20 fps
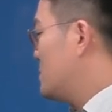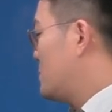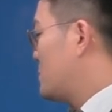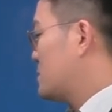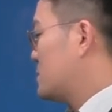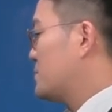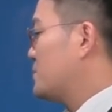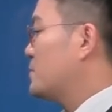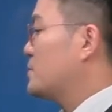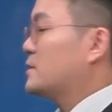
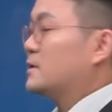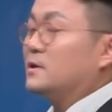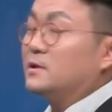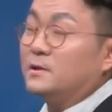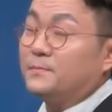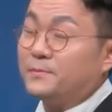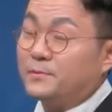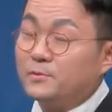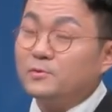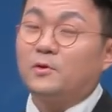but you need
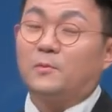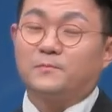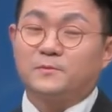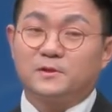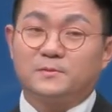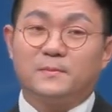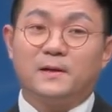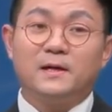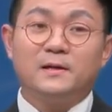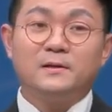to
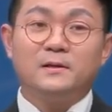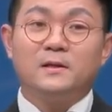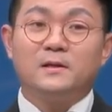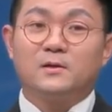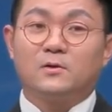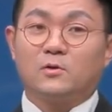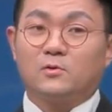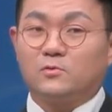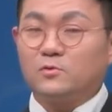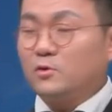consult
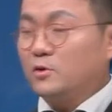with the